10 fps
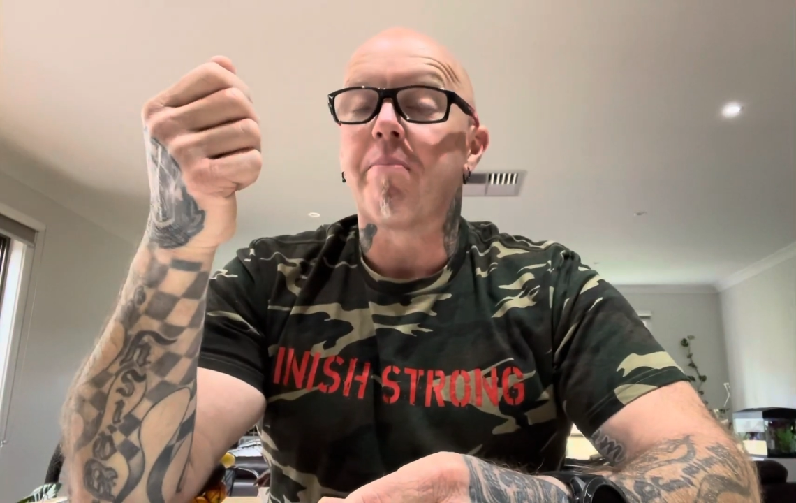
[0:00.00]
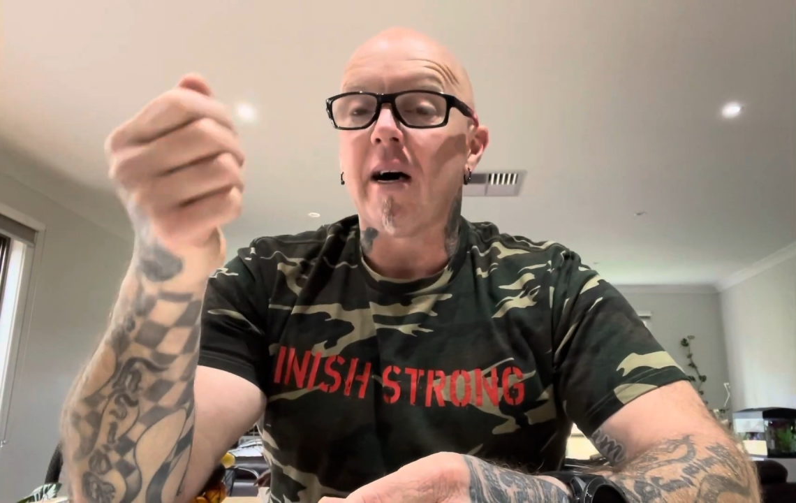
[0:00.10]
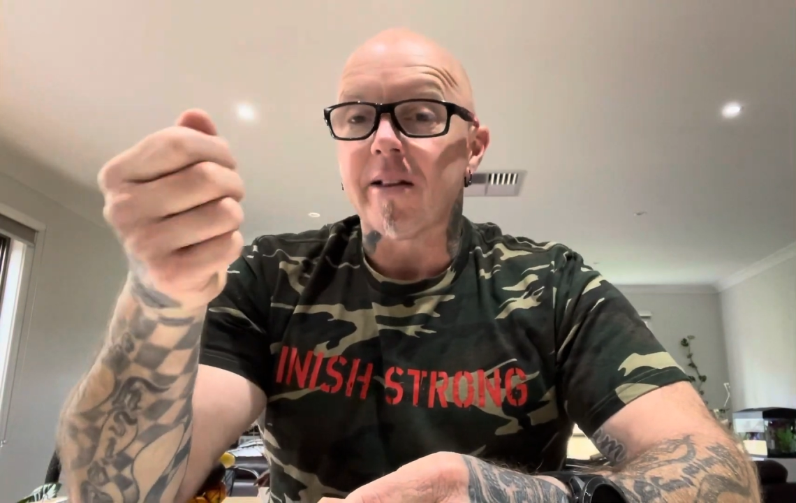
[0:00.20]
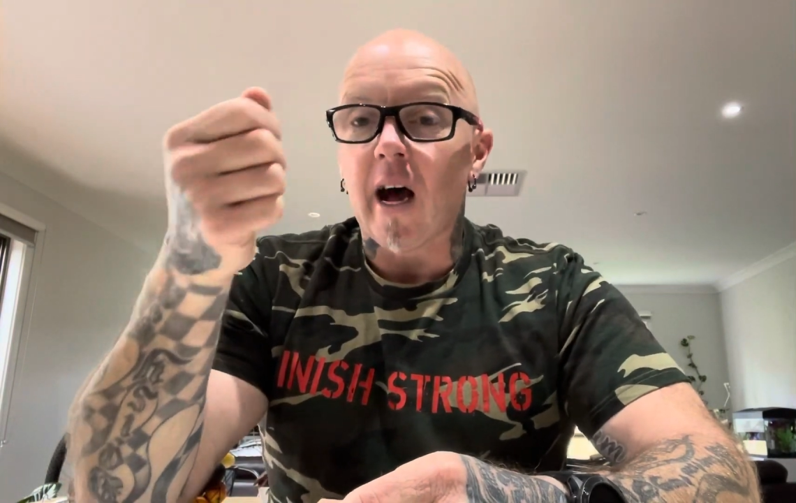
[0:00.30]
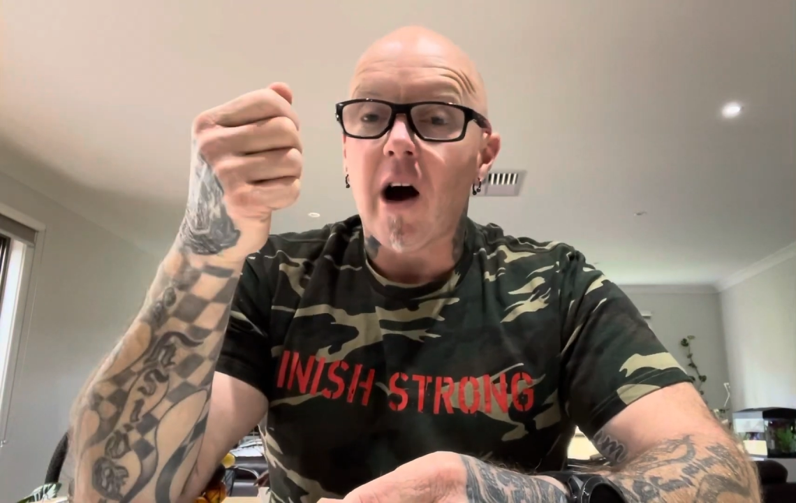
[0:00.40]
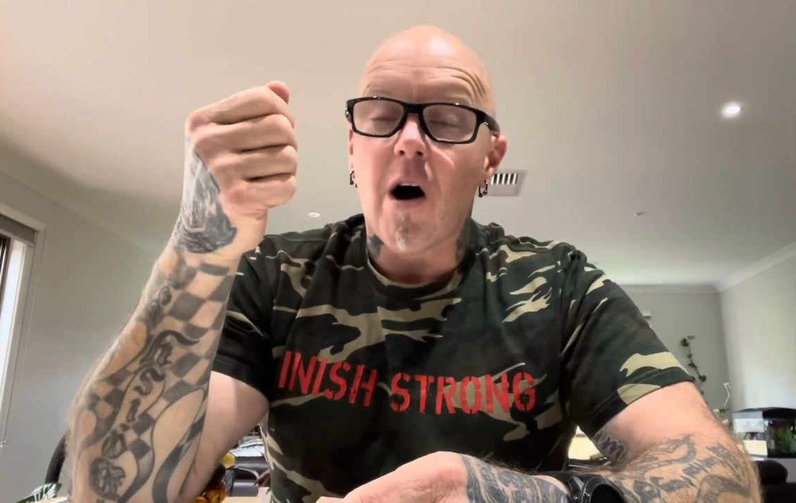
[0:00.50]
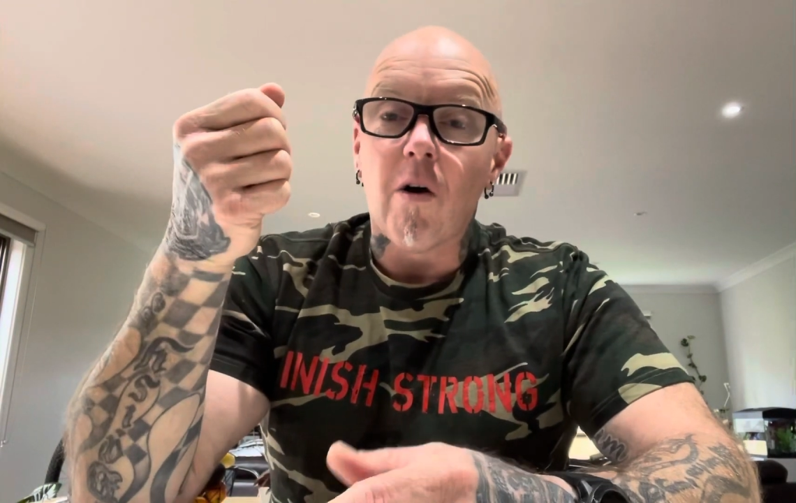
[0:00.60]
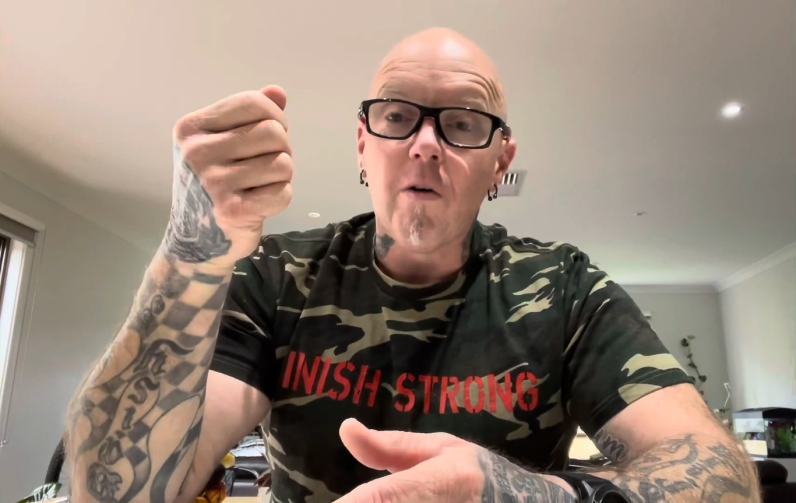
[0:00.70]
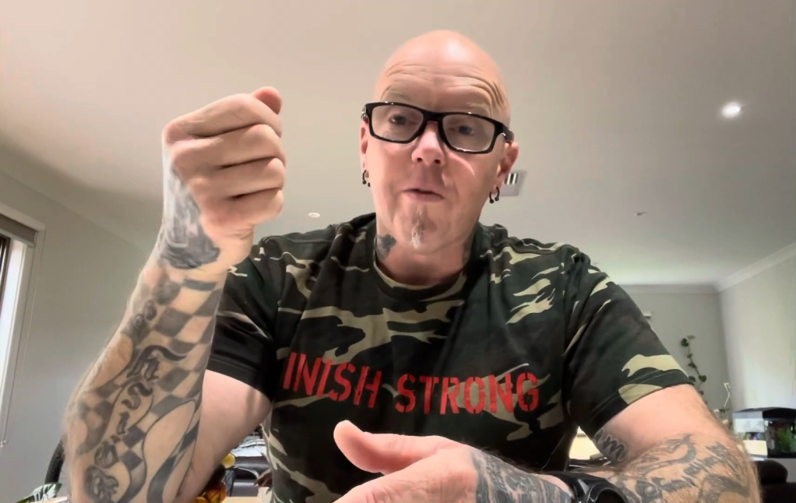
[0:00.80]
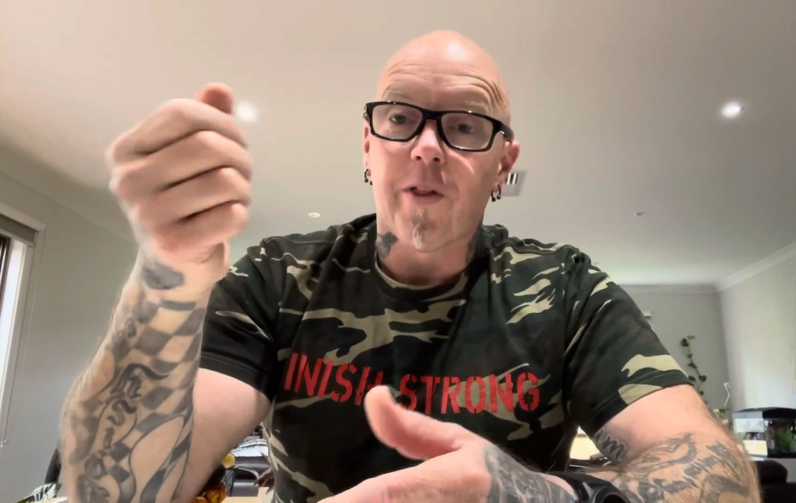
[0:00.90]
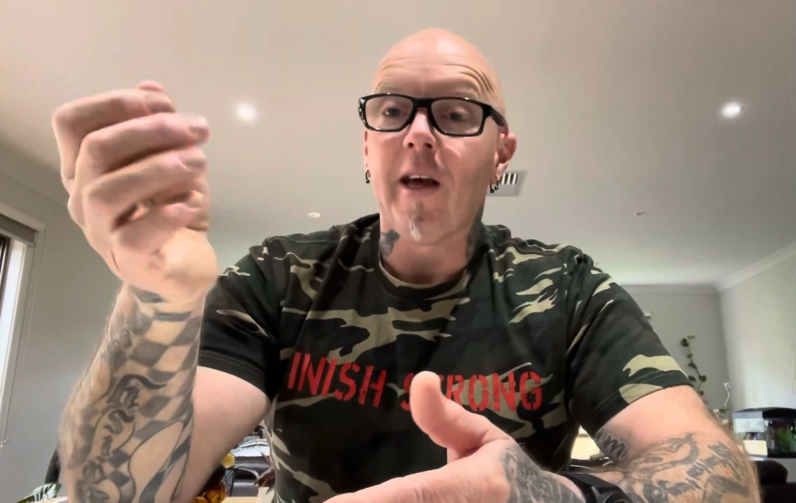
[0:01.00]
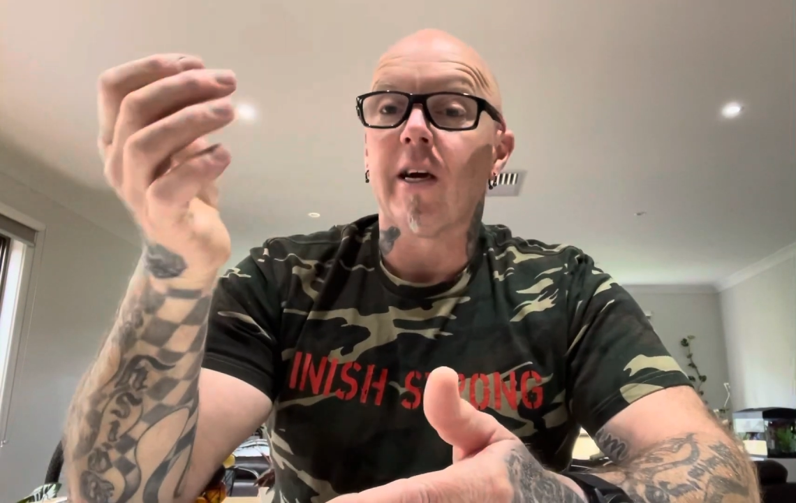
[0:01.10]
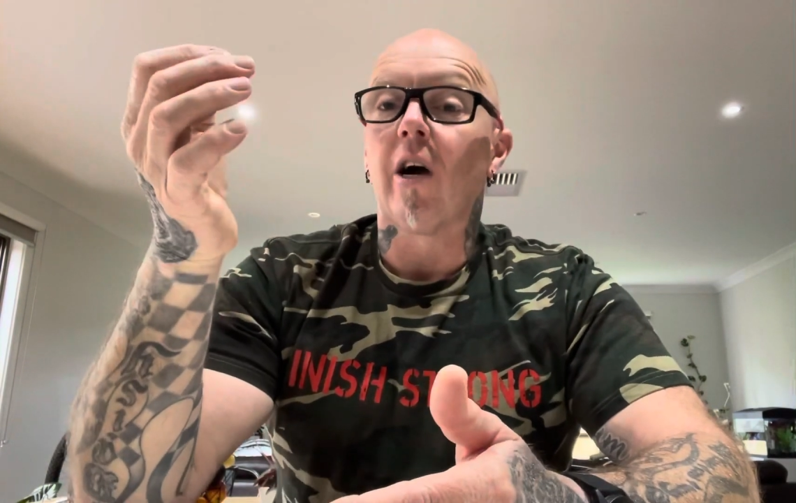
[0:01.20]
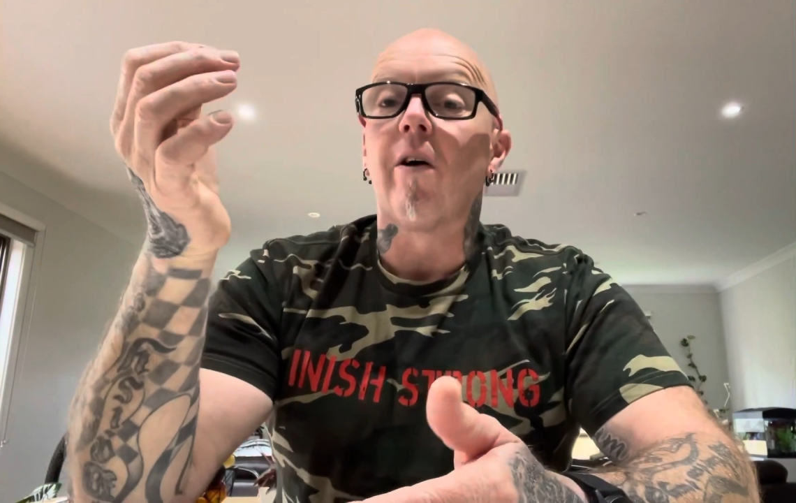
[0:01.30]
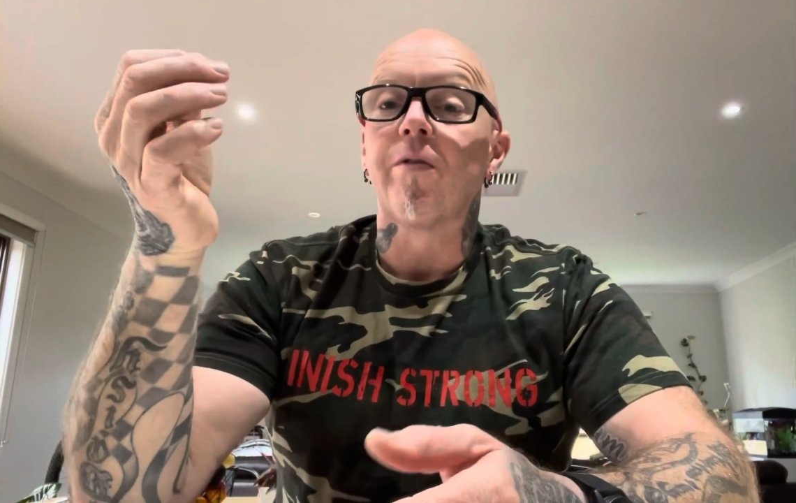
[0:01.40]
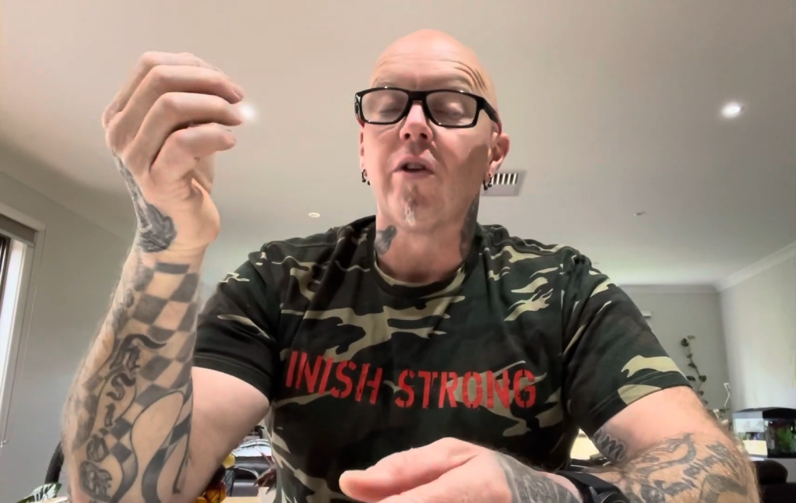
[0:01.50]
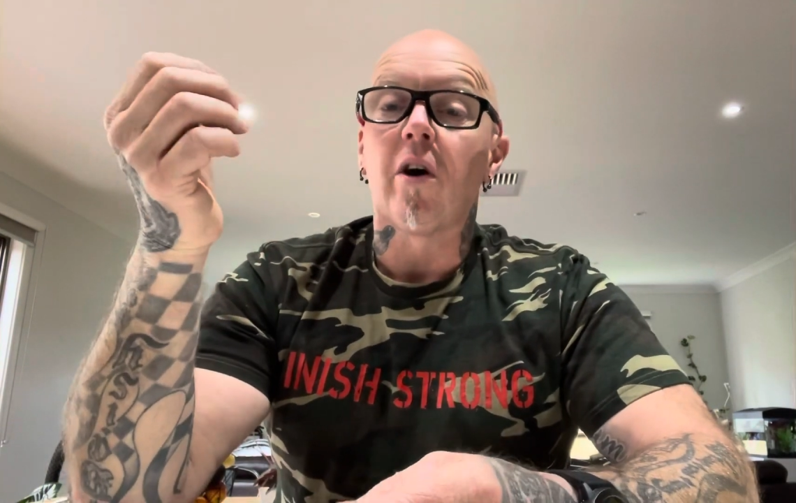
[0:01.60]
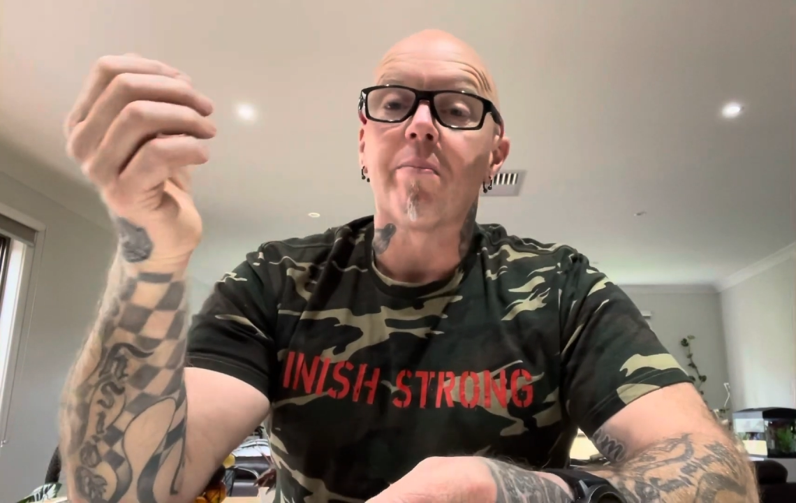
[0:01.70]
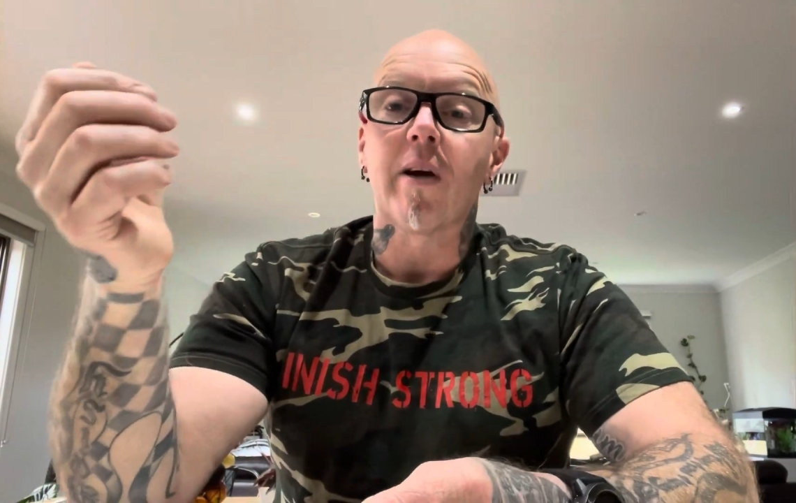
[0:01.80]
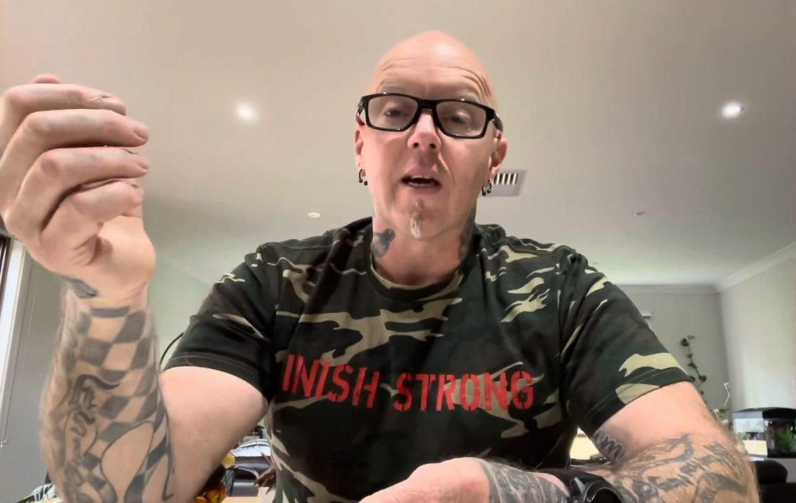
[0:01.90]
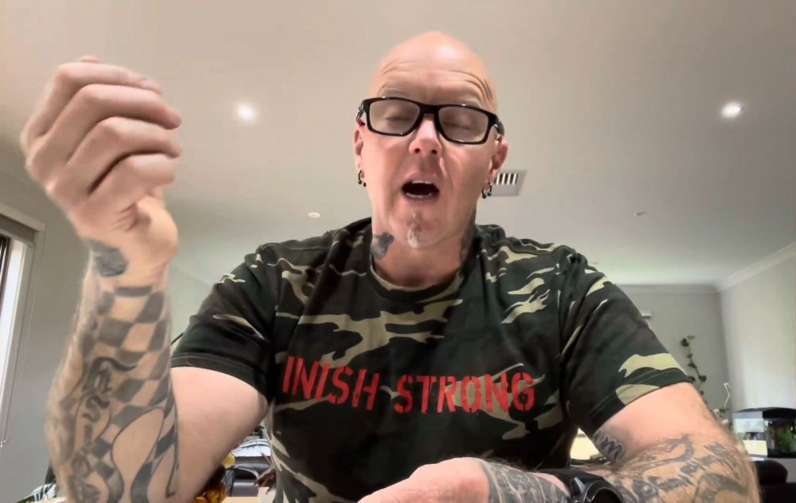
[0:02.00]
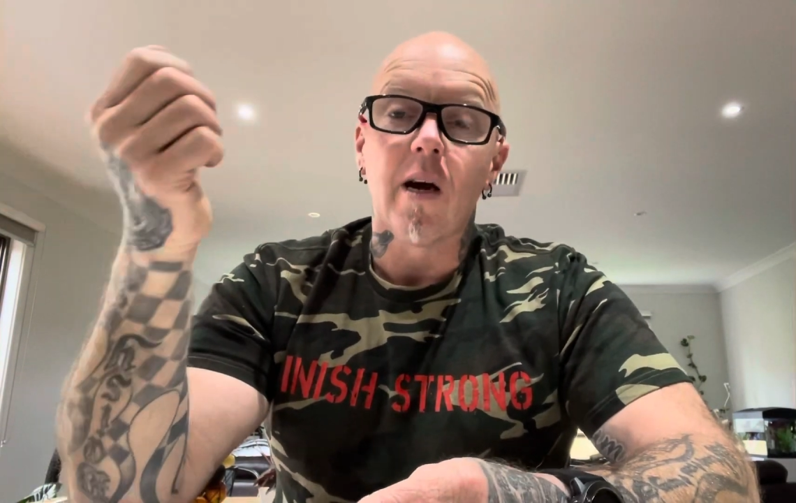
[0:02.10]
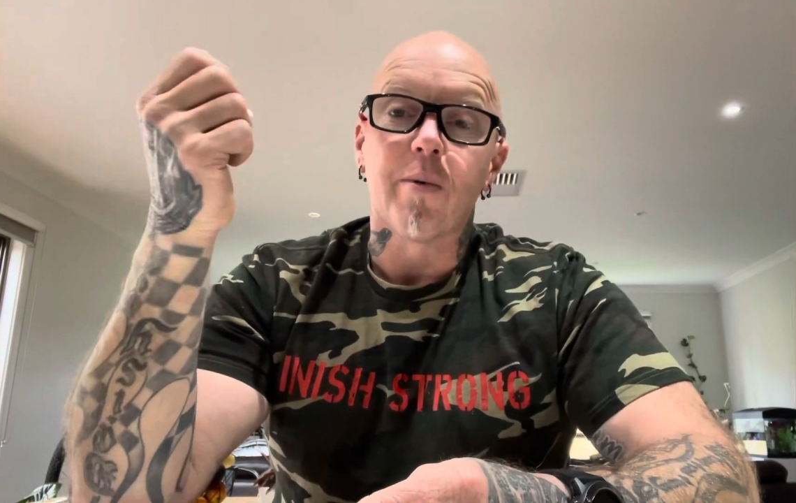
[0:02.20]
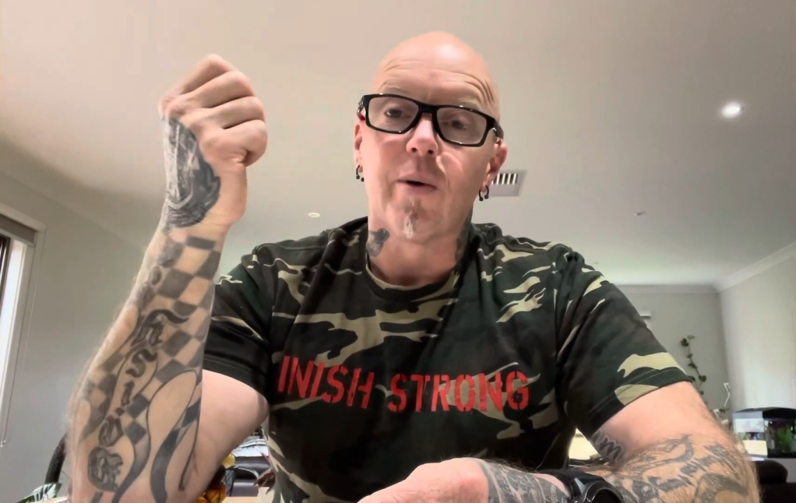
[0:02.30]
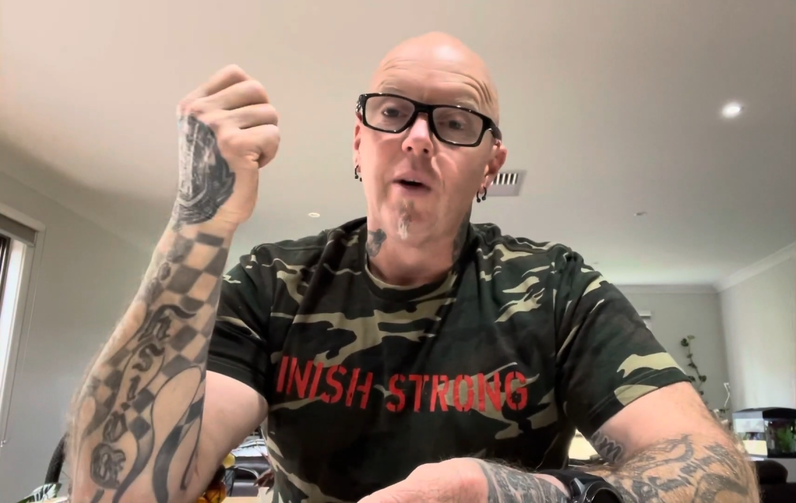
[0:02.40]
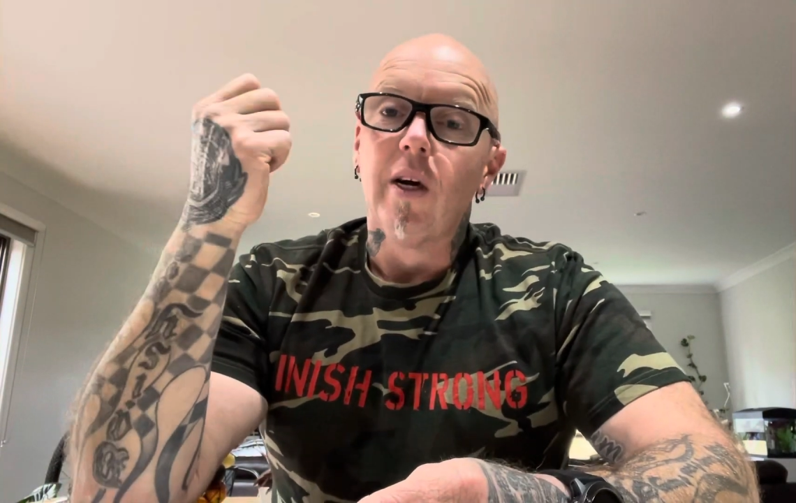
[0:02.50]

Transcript: but that whole thing of not being able